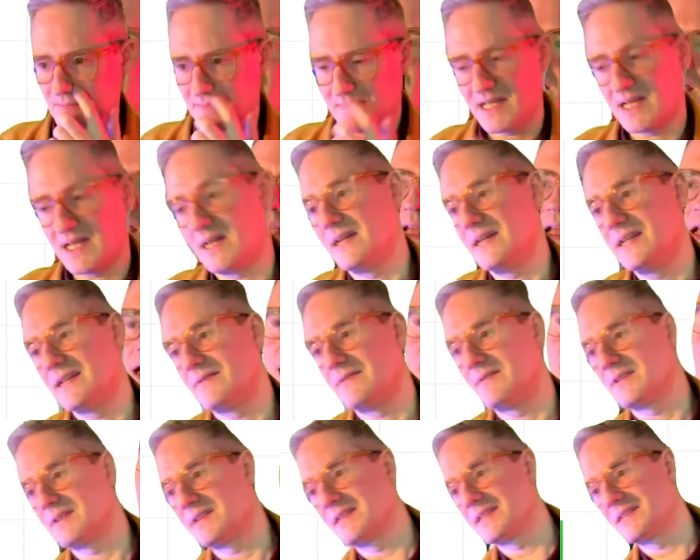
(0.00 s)
behind
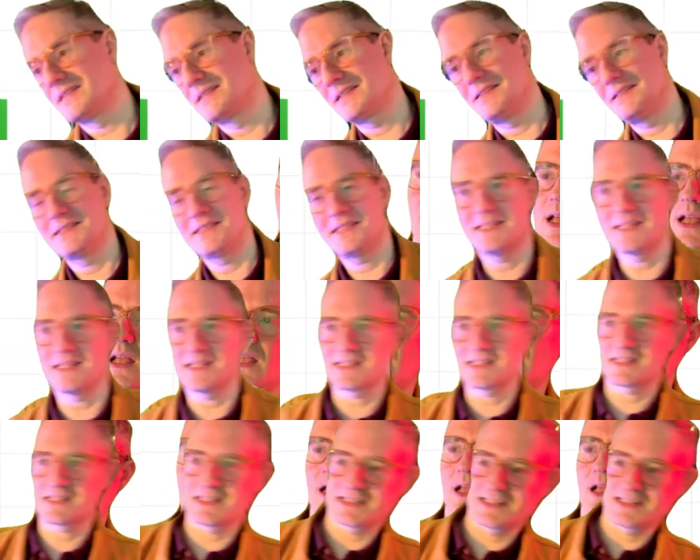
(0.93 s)
everything. So you see
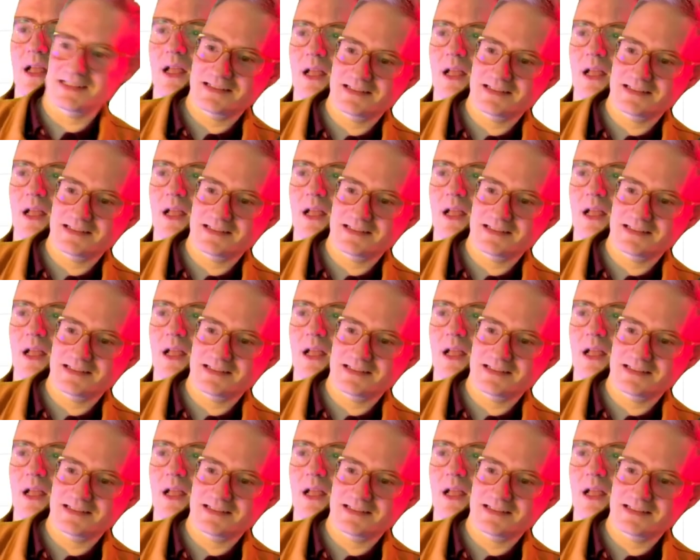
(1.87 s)
that's like